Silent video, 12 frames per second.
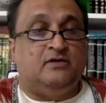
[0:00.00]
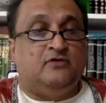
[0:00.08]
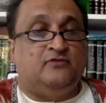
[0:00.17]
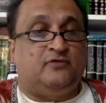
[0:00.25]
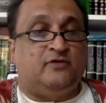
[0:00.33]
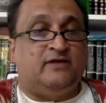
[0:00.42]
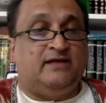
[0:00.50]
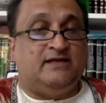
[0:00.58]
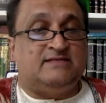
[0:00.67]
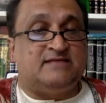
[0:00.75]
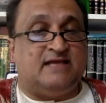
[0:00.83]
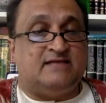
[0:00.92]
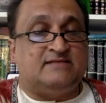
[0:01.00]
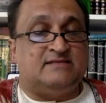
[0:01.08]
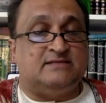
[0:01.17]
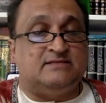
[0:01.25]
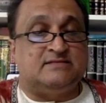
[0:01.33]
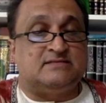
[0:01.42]
For in its
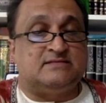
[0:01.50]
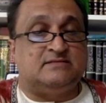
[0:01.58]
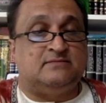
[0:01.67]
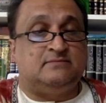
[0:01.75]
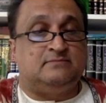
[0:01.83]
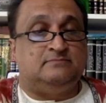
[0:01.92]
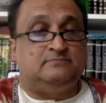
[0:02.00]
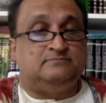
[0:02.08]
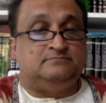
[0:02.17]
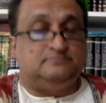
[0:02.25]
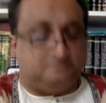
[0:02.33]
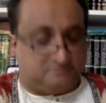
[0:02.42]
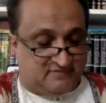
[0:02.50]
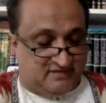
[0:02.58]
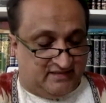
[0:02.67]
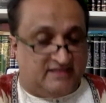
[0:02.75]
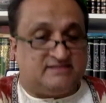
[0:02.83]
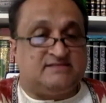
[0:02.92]
essence,
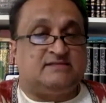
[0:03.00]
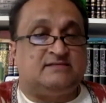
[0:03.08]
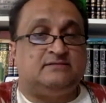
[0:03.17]
it,